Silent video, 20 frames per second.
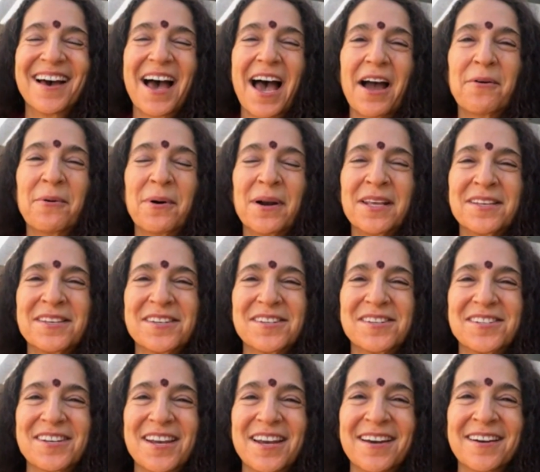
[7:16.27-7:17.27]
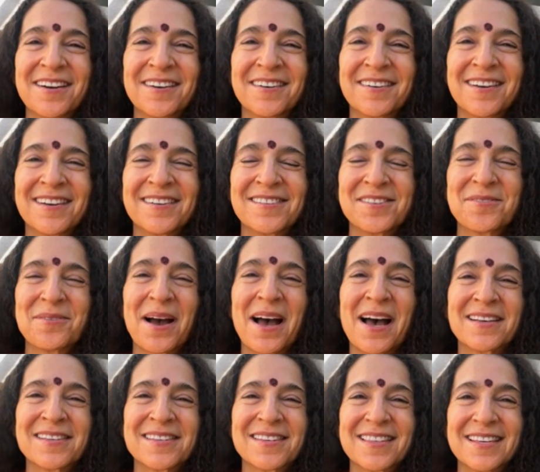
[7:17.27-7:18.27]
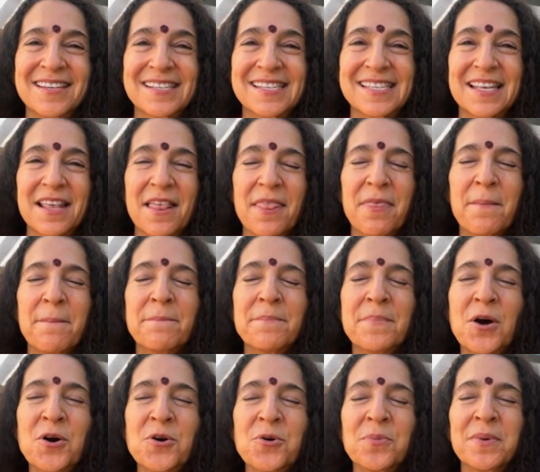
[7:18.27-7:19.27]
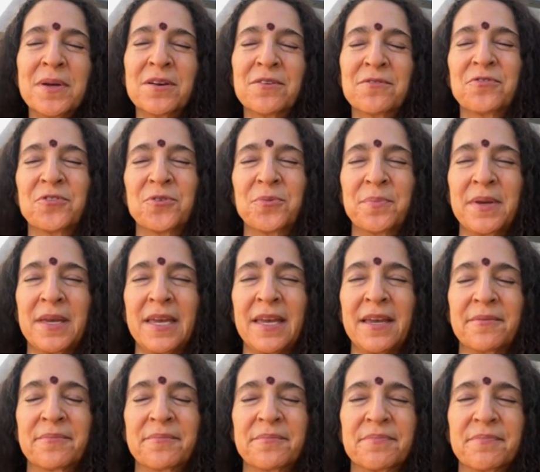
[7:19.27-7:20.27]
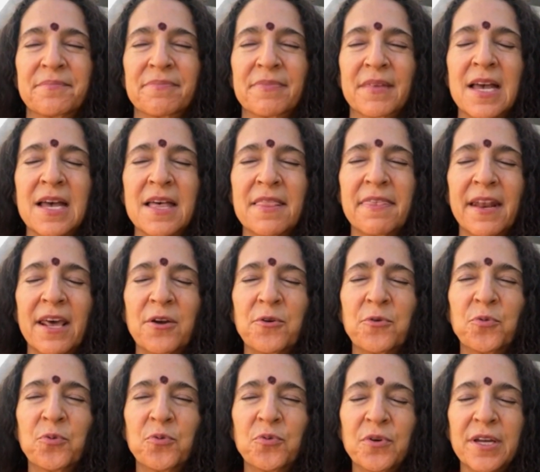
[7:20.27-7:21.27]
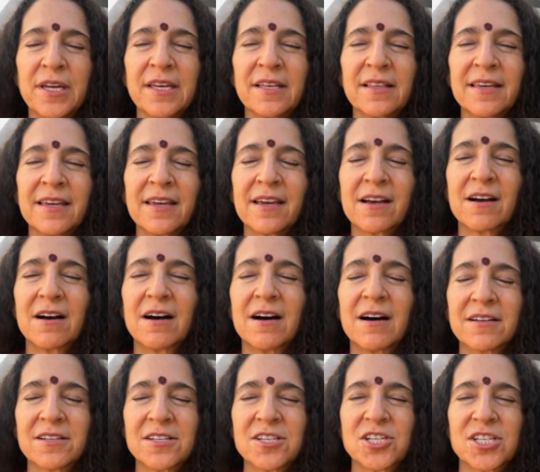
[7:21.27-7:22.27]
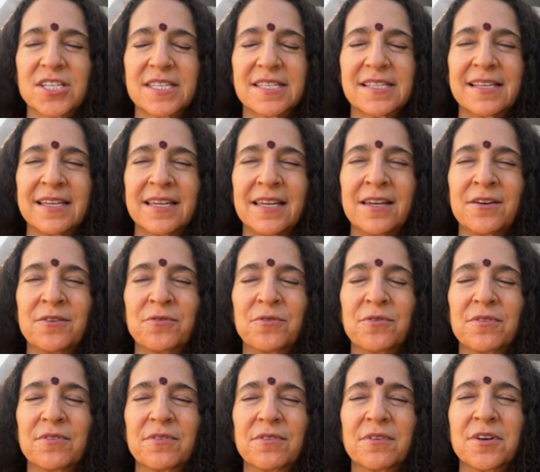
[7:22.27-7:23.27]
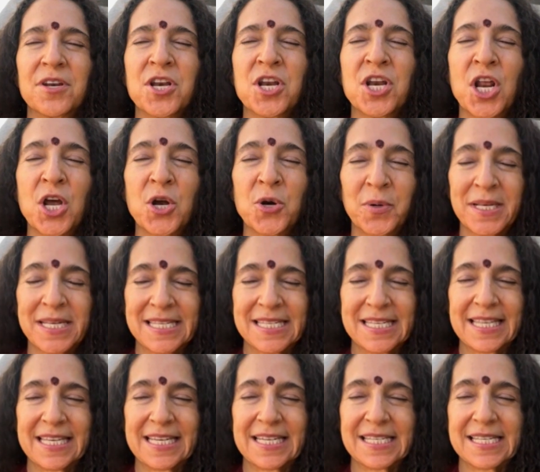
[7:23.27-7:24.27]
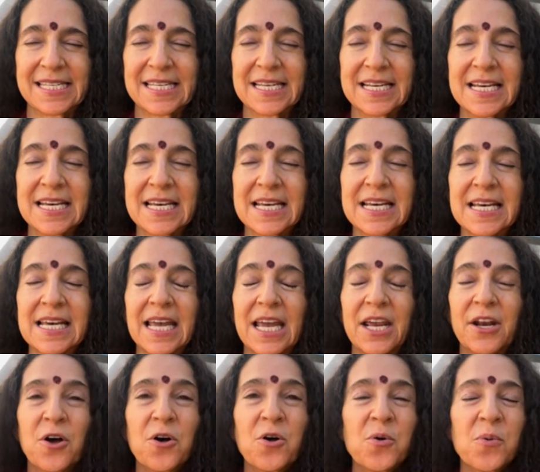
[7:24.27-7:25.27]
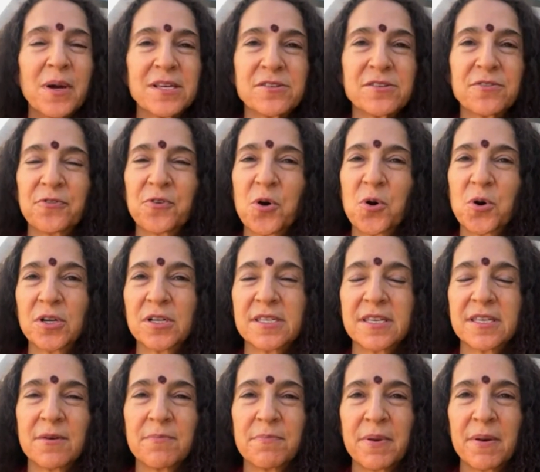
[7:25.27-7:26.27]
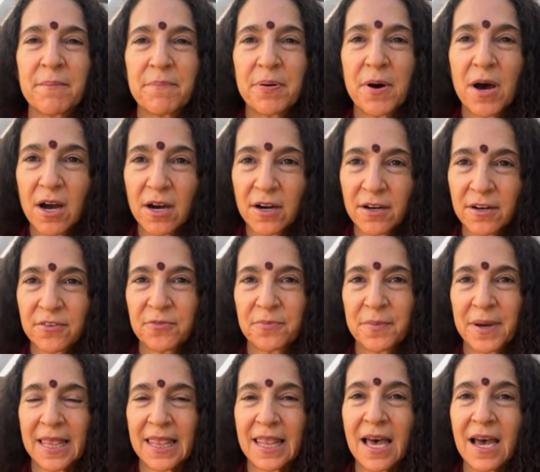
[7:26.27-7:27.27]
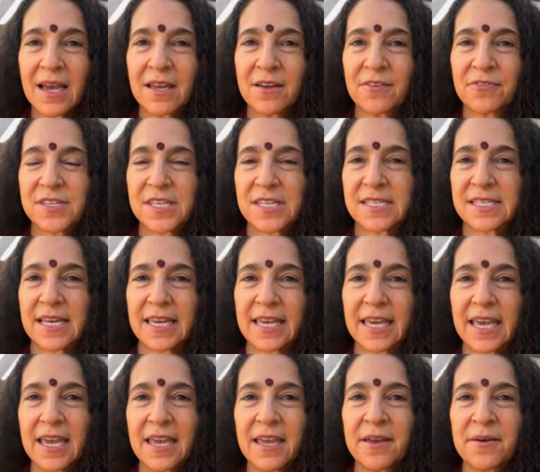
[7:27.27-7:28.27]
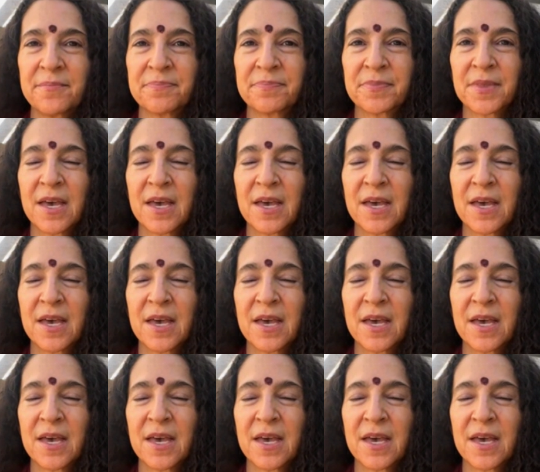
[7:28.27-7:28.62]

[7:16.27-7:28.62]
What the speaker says: I wanted to share, as you asked this, the moment for me that I really consciously noticed this. It always, of course, had been part of my life since I came,